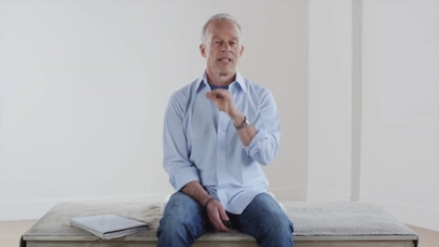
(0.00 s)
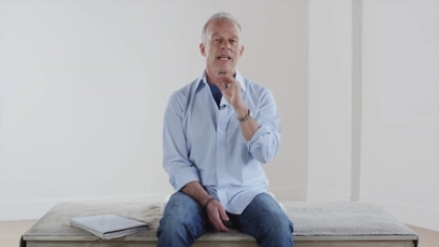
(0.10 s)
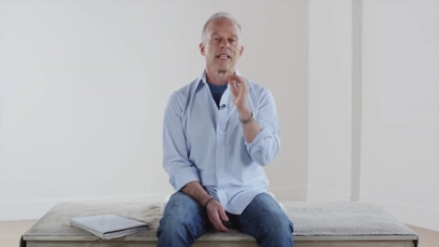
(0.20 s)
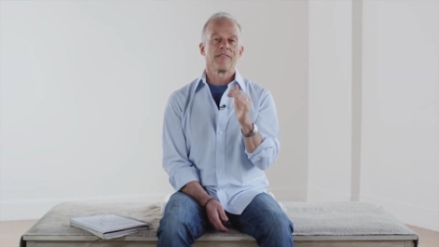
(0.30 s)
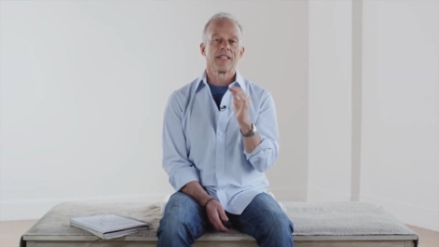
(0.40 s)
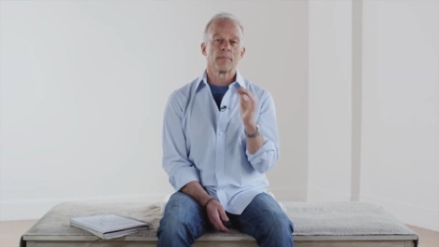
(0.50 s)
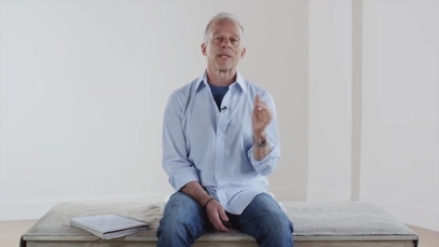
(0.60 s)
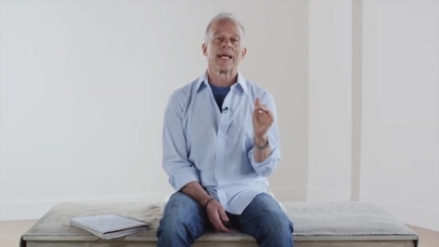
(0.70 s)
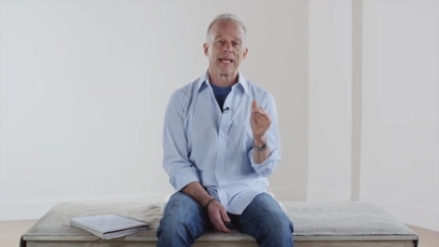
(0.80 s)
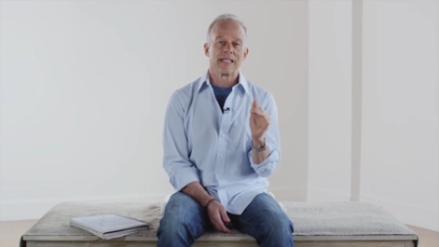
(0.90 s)
and even the
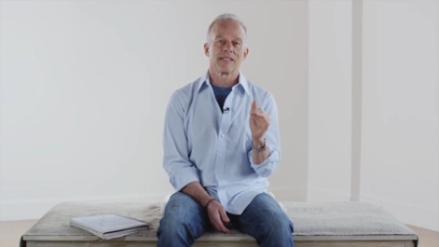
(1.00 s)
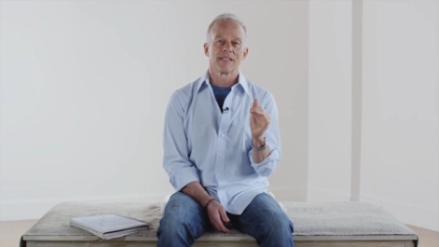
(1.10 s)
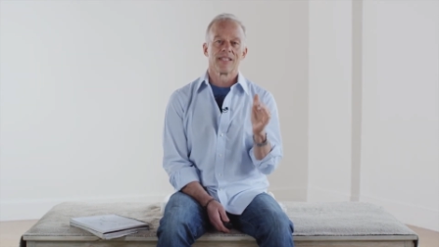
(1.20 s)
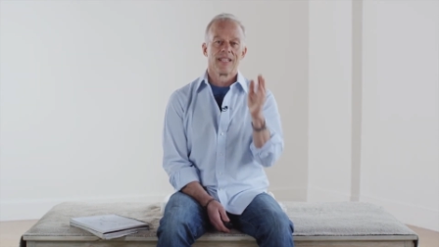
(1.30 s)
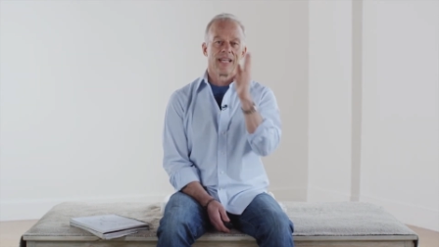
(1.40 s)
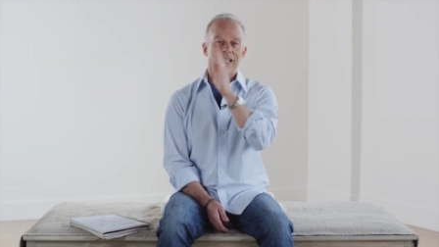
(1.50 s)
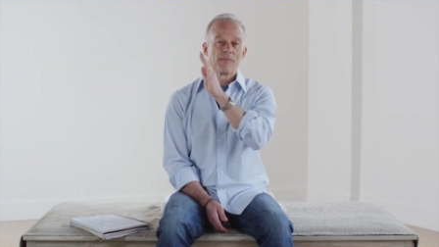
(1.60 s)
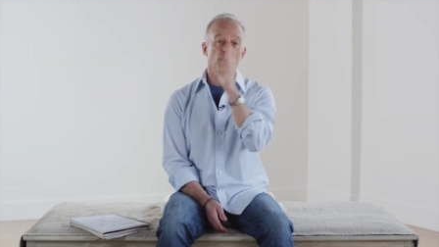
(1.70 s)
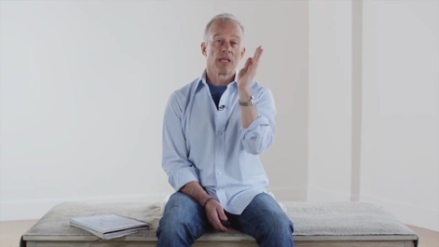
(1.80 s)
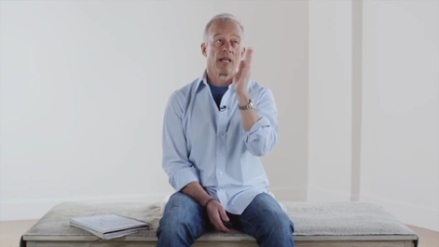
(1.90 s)
planets,
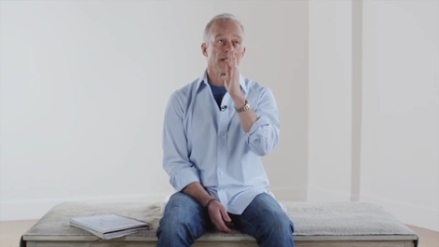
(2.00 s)
and